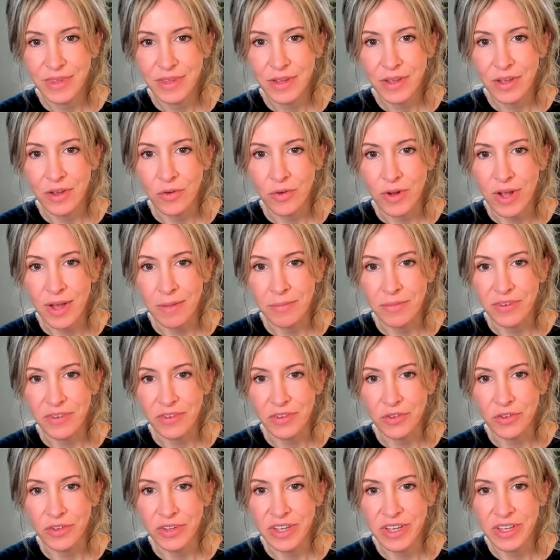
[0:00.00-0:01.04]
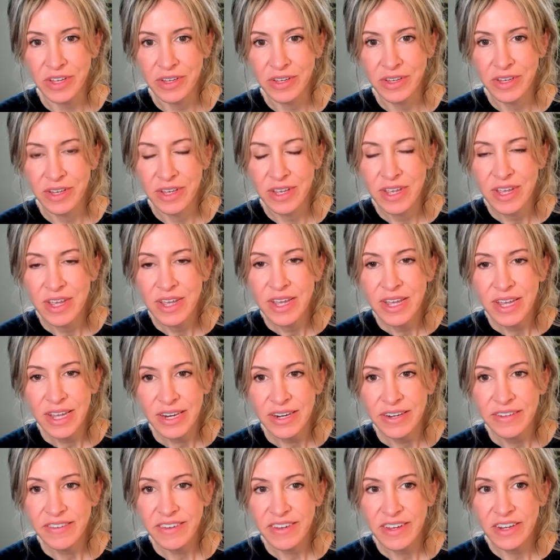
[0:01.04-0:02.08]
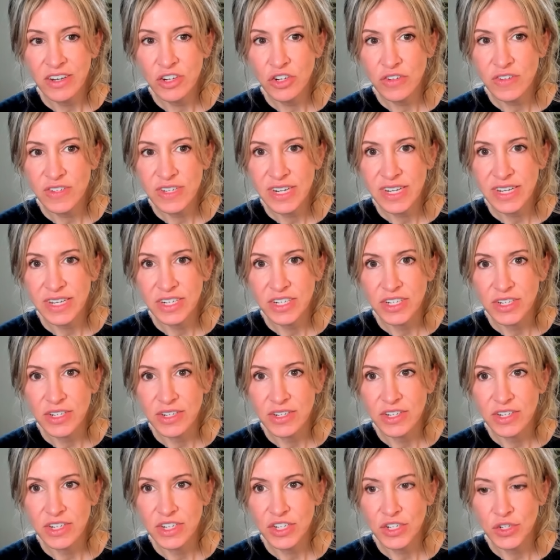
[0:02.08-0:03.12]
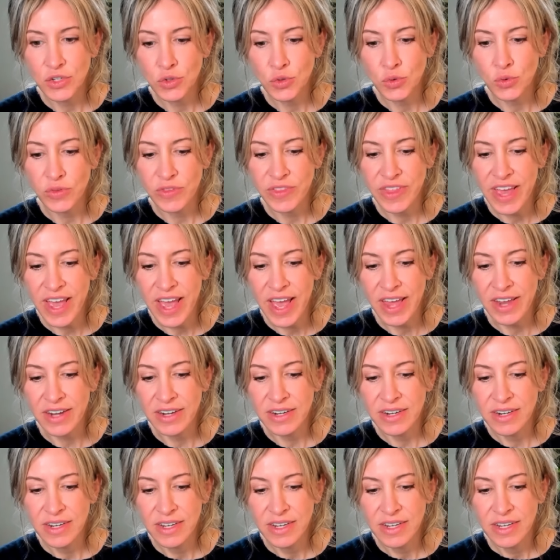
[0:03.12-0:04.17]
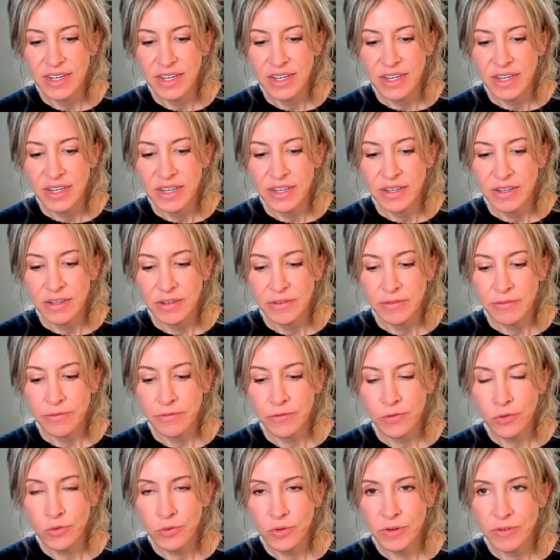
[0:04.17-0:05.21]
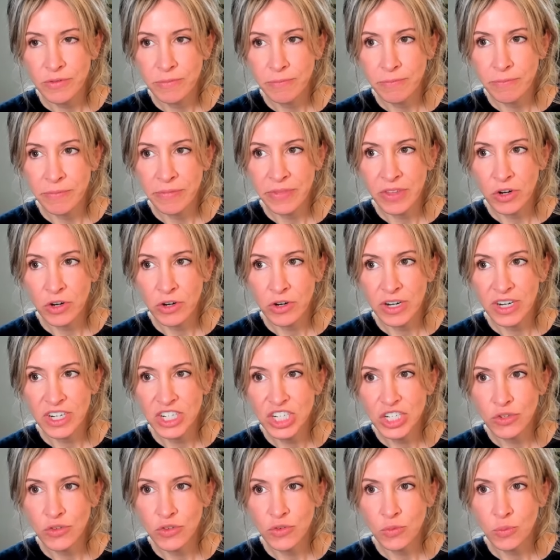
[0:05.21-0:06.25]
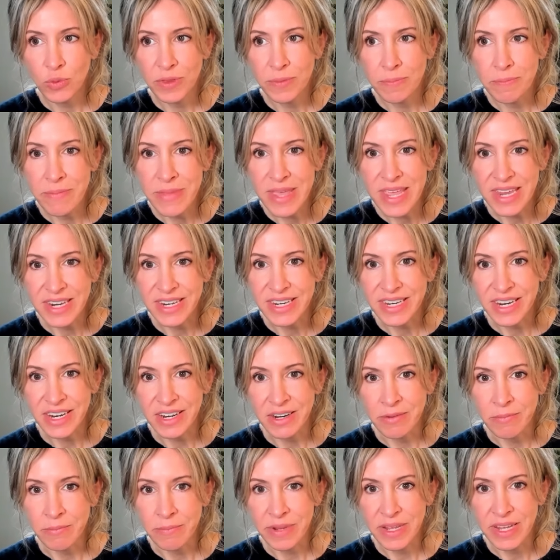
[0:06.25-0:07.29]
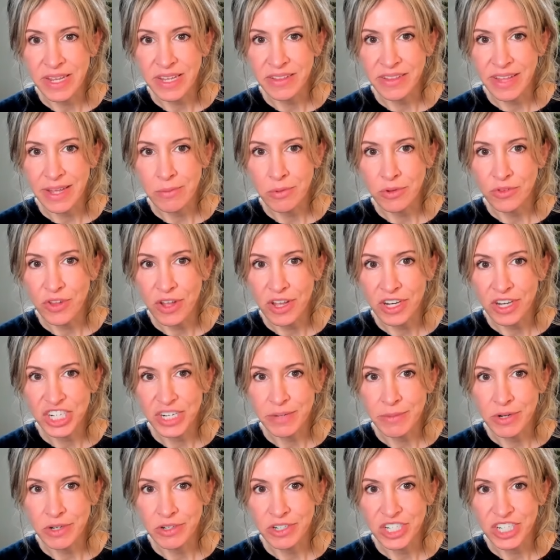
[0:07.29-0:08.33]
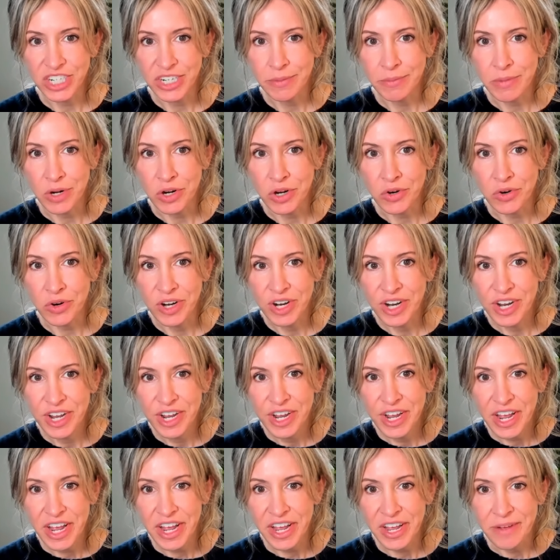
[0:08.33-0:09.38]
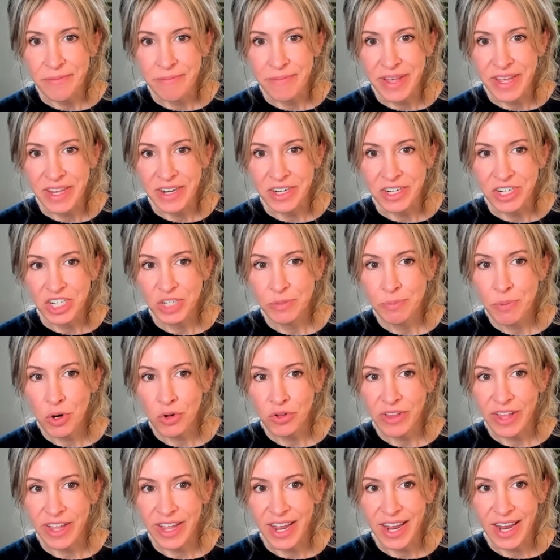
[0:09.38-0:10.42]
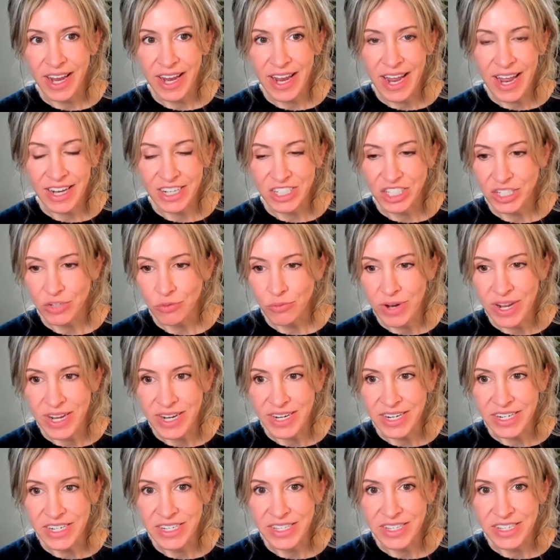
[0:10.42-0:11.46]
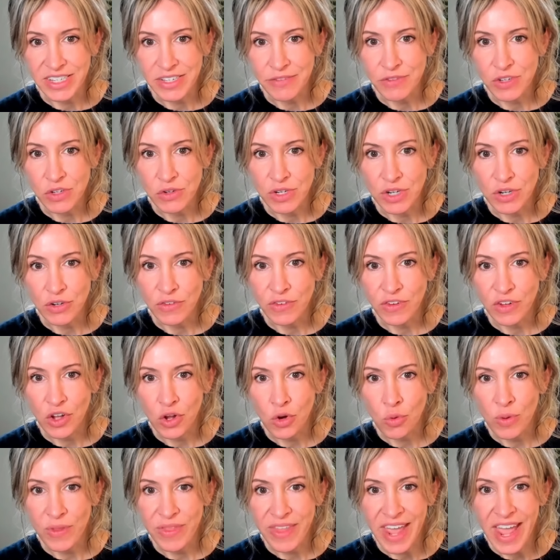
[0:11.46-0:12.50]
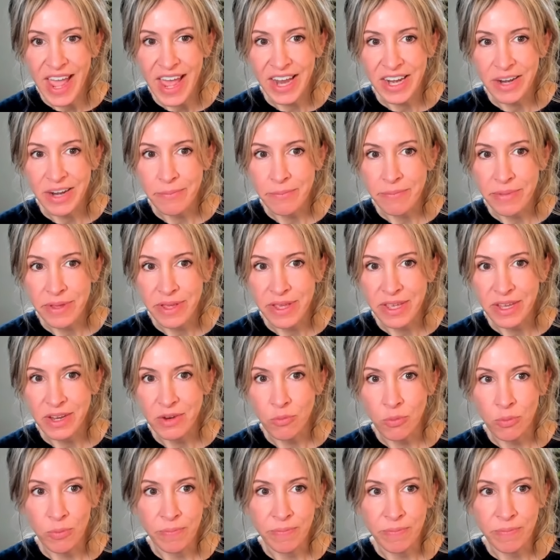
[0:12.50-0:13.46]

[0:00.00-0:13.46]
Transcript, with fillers: Oh, absolutely, and it's interesting too that food, there are issues with meat and being labeled non G M O, G M O. Um, and Chipotle actually ran into this a few years ago when they had a big,